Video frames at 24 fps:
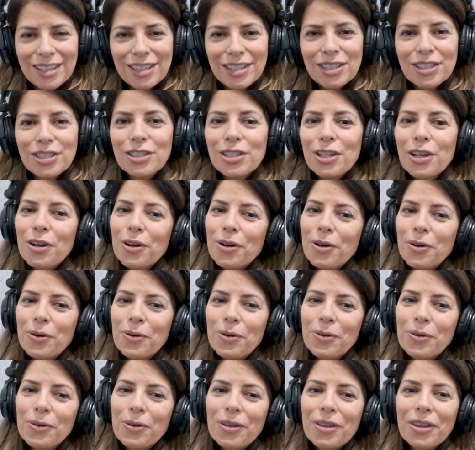
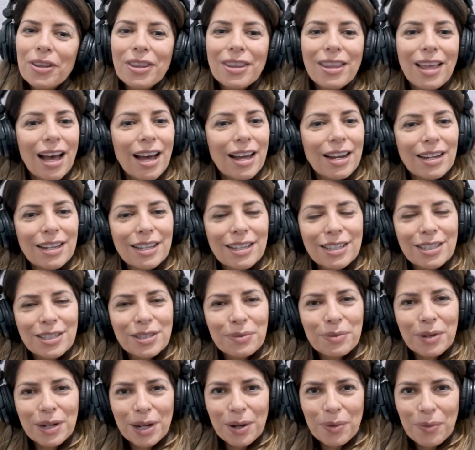So that
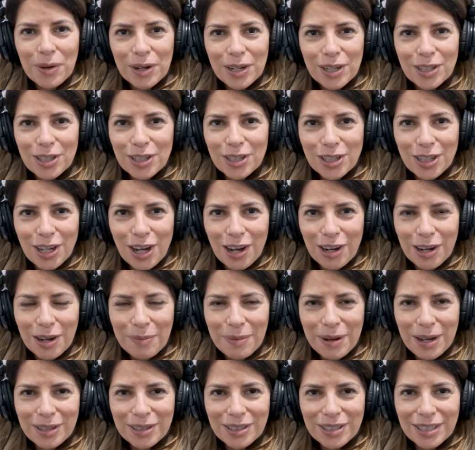is what I wanted to talk
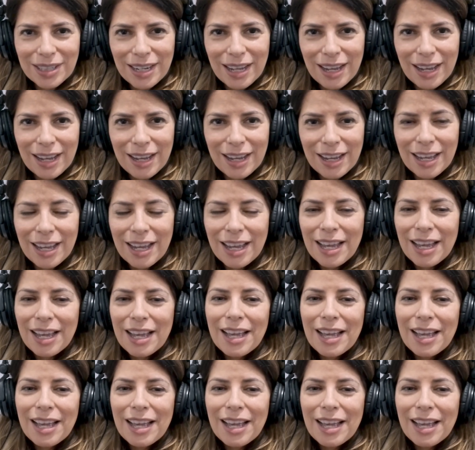about today.